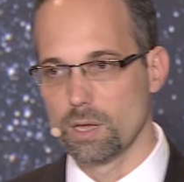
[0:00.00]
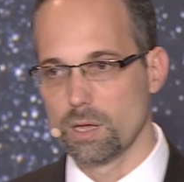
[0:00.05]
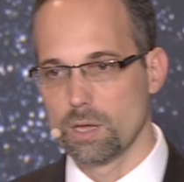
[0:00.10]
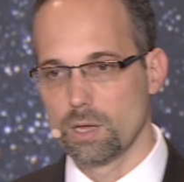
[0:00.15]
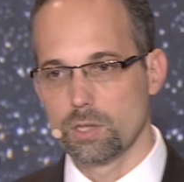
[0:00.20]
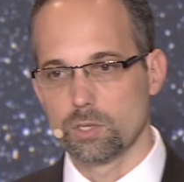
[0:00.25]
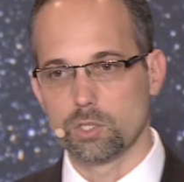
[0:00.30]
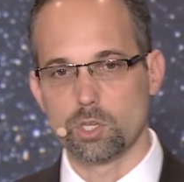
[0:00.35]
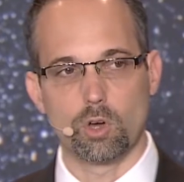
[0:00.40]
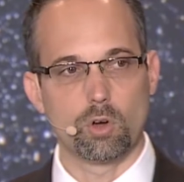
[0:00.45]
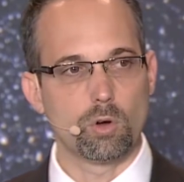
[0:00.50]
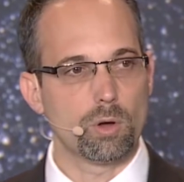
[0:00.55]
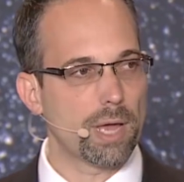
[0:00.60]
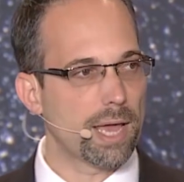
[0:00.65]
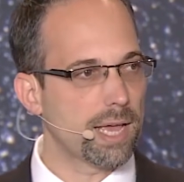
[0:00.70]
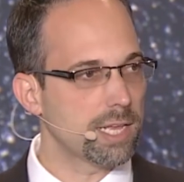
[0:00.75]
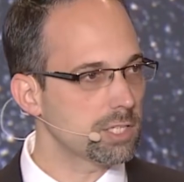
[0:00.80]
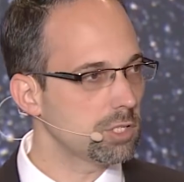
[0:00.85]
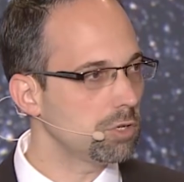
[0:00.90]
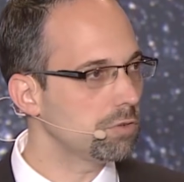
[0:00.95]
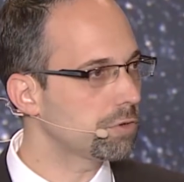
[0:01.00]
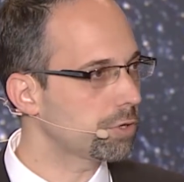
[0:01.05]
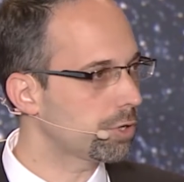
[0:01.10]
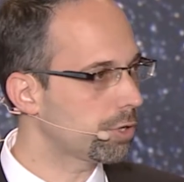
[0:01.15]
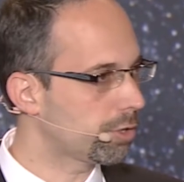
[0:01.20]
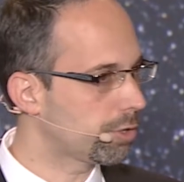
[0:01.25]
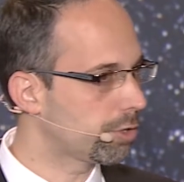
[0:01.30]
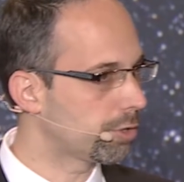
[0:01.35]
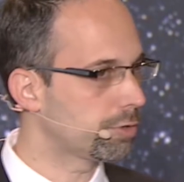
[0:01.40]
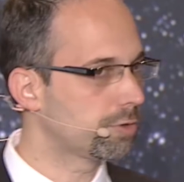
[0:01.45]
So, as you've
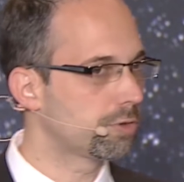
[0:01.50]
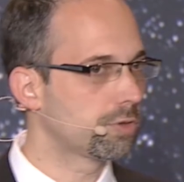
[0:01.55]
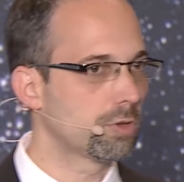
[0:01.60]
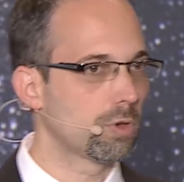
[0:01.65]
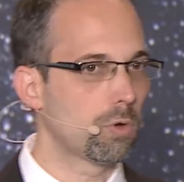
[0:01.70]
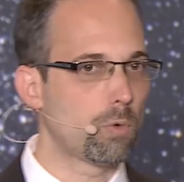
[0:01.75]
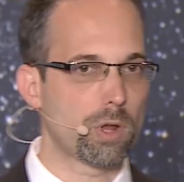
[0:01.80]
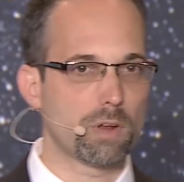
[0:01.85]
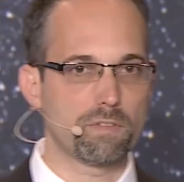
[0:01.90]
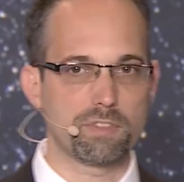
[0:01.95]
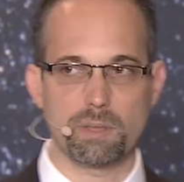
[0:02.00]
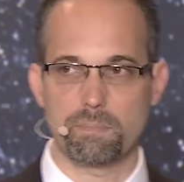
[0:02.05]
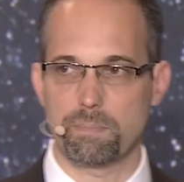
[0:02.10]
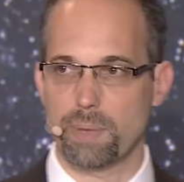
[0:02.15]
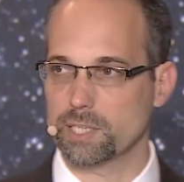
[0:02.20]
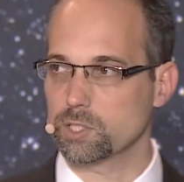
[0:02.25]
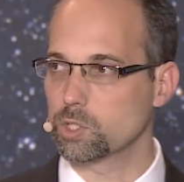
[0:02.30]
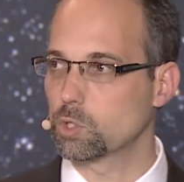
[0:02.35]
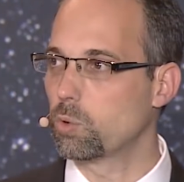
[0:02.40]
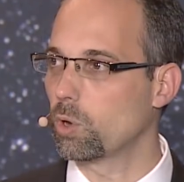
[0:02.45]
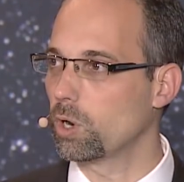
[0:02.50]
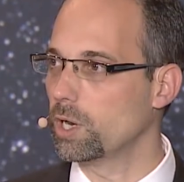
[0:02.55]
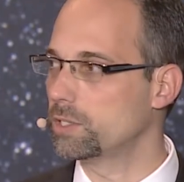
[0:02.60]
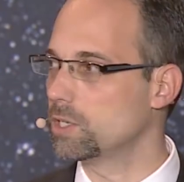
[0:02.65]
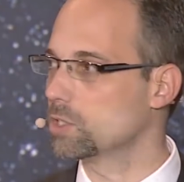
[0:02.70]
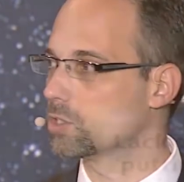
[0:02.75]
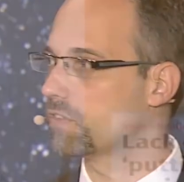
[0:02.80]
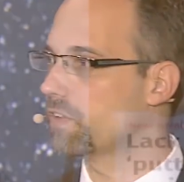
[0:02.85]
heard, one of the best qualities of